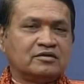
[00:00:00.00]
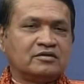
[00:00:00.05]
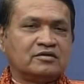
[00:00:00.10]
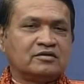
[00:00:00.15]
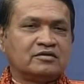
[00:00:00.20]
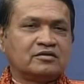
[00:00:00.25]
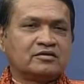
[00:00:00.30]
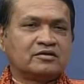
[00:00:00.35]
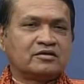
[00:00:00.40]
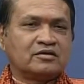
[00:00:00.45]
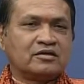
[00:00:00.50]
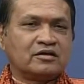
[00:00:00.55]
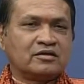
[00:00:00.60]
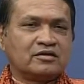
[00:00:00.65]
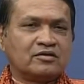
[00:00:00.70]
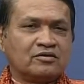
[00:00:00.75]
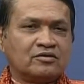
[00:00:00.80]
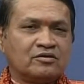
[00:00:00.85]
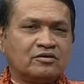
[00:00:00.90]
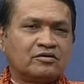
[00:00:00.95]
and there are a
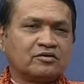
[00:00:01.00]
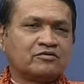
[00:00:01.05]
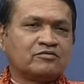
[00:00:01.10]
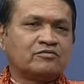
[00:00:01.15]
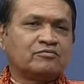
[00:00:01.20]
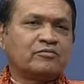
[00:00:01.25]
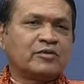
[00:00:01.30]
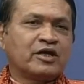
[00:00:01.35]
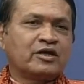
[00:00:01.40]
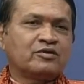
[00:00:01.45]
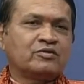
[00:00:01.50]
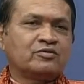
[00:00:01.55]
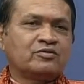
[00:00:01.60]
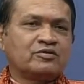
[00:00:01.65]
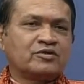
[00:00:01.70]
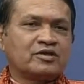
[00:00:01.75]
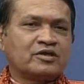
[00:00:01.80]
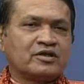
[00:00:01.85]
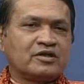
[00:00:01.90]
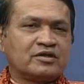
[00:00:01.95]
lot of mango
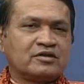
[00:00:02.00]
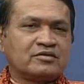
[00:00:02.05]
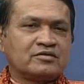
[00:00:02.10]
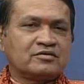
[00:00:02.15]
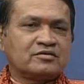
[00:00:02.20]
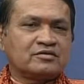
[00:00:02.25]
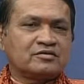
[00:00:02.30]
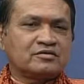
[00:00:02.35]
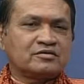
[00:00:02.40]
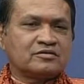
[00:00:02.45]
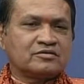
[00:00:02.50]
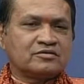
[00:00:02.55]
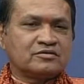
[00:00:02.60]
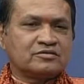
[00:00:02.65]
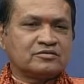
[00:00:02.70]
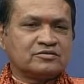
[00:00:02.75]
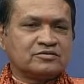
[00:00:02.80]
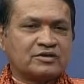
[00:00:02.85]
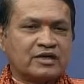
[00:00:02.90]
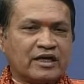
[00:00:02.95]
trees, you
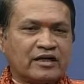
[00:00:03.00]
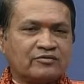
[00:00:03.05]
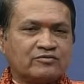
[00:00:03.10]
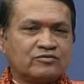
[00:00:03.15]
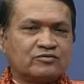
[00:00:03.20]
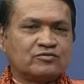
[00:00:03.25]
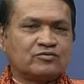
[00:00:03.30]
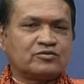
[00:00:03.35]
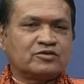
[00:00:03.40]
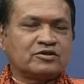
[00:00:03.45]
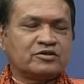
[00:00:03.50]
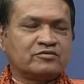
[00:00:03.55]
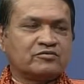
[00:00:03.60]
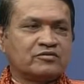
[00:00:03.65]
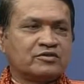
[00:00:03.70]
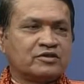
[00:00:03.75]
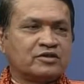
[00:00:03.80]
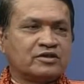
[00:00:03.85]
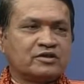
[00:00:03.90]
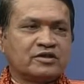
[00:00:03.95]
know, jackfruits,
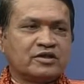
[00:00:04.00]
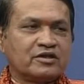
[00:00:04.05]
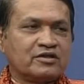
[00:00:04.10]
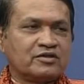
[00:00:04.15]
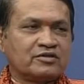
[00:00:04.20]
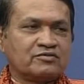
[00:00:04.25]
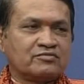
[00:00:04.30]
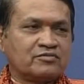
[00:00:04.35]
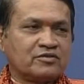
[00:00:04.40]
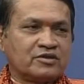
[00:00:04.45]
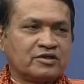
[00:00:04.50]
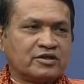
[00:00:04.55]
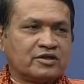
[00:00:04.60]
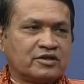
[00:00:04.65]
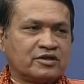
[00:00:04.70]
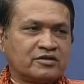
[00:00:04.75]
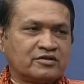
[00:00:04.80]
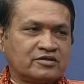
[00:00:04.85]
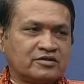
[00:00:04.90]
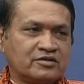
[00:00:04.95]
everything. That is what they
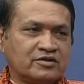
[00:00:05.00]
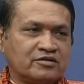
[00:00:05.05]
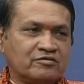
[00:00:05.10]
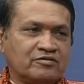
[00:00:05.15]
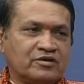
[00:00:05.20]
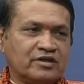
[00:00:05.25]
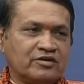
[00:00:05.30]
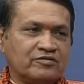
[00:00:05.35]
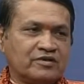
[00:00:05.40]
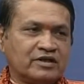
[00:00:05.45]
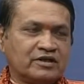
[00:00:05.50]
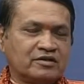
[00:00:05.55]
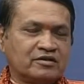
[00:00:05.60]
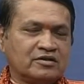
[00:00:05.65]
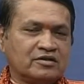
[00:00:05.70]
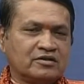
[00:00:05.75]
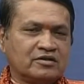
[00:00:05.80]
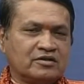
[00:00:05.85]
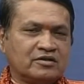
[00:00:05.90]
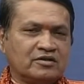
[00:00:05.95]
are surviving.
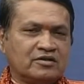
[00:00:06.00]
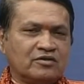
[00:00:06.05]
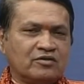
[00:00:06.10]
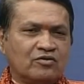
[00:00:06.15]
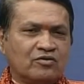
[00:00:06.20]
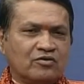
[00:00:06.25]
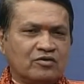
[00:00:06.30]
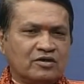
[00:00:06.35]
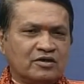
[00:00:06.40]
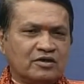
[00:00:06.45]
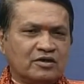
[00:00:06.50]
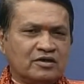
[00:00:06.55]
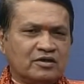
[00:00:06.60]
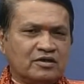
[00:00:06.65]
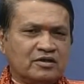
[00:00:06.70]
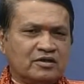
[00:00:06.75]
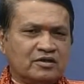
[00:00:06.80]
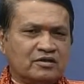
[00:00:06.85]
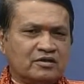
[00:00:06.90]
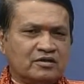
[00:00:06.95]

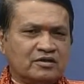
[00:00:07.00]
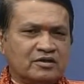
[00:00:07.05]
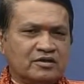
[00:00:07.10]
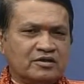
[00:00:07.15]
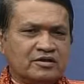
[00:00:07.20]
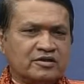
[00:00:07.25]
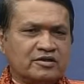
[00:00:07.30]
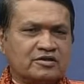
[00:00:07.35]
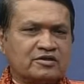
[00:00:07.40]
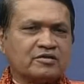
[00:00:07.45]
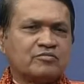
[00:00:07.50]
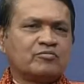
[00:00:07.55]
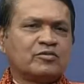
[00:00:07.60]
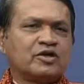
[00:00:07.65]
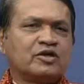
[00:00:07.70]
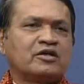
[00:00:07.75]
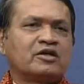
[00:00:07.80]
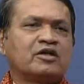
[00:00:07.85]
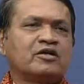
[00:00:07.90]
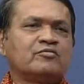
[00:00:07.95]
Only in December
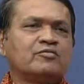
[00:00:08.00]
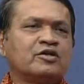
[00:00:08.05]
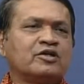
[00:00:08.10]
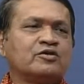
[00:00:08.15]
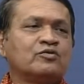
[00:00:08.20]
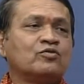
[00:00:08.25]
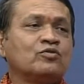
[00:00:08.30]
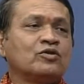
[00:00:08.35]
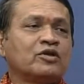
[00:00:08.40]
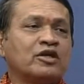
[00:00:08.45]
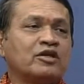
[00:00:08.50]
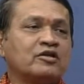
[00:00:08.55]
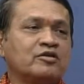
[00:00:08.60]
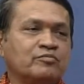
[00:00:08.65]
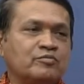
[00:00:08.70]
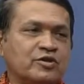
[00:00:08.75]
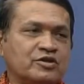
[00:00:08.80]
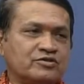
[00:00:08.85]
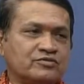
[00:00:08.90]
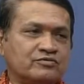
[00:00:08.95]
time they don't get
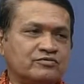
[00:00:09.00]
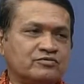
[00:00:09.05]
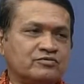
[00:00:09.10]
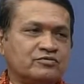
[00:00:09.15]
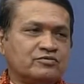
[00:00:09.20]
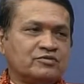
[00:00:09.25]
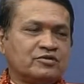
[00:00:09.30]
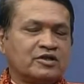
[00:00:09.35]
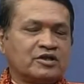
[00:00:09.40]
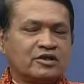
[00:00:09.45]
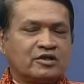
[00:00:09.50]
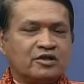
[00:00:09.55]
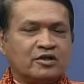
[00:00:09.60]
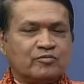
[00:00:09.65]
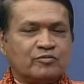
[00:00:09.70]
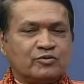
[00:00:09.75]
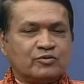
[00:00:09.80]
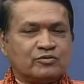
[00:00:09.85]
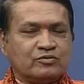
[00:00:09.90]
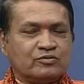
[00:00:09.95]
much food. They
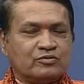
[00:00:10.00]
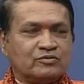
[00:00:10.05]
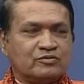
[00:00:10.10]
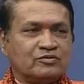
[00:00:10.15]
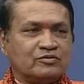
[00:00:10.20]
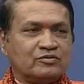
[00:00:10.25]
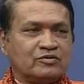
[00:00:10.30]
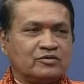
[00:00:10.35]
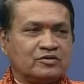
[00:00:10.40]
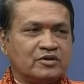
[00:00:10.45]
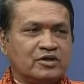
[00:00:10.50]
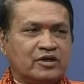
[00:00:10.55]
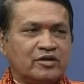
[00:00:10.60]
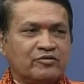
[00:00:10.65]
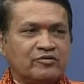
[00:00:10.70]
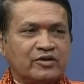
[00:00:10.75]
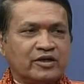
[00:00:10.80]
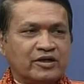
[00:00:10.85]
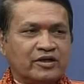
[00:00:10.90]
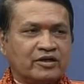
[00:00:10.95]
come to
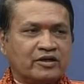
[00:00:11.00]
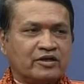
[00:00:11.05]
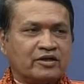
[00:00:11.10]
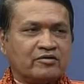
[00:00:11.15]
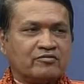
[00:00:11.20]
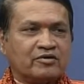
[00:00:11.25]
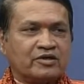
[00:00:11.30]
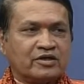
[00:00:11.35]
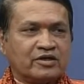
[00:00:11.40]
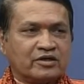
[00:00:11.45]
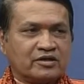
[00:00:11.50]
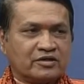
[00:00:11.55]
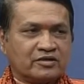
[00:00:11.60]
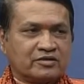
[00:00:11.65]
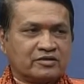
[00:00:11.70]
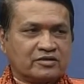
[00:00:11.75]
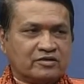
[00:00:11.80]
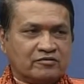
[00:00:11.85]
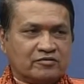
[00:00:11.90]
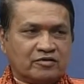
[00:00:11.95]
our area where
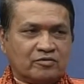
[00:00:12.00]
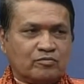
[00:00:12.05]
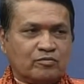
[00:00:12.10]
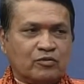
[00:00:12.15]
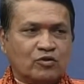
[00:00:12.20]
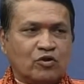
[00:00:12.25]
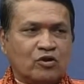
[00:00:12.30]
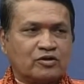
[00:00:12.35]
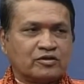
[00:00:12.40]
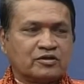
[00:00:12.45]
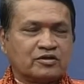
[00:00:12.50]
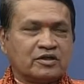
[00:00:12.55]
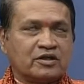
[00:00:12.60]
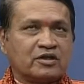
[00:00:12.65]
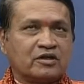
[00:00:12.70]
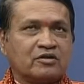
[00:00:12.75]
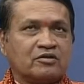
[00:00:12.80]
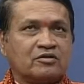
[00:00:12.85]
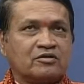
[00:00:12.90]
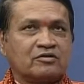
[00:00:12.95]
is our plot. There
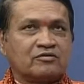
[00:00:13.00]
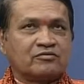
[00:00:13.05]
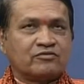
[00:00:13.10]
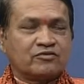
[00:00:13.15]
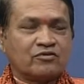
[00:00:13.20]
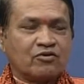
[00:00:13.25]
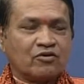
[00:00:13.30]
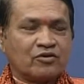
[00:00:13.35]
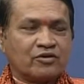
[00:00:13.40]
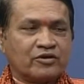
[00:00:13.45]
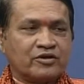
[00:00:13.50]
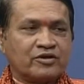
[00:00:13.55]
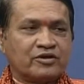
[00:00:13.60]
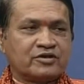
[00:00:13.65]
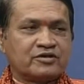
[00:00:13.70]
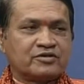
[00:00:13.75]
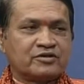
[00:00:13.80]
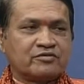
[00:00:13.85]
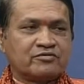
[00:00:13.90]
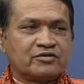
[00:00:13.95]
are a lot of
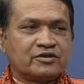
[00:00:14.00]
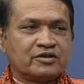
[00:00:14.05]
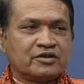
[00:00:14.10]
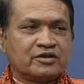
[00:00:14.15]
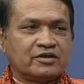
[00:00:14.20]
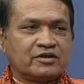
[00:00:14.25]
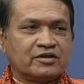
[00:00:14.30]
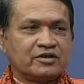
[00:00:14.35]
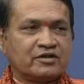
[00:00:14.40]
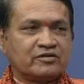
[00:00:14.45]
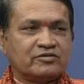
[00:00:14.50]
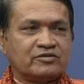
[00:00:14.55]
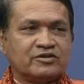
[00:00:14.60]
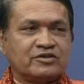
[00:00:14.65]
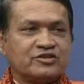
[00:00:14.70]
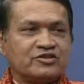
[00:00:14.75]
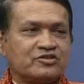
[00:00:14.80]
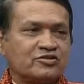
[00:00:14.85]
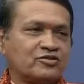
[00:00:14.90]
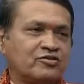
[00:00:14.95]
coconuts, everything. They will
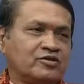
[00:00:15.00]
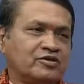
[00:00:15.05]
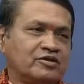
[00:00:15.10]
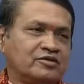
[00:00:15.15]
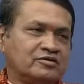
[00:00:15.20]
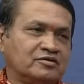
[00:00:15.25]
destroy